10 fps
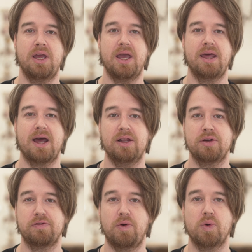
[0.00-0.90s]
and I
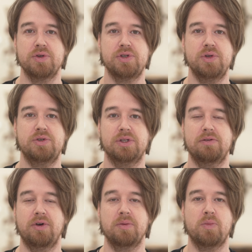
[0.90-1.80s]
look forward to
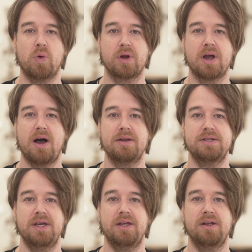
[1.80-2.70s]
delivering more
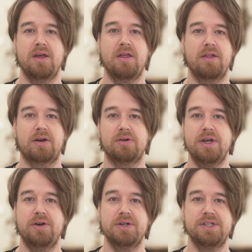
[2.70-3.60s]
content that'll
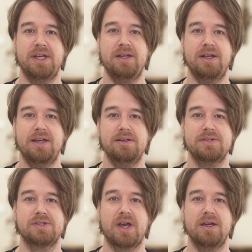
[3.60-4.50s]
entertain and
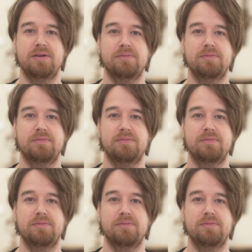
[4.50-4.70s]
incite.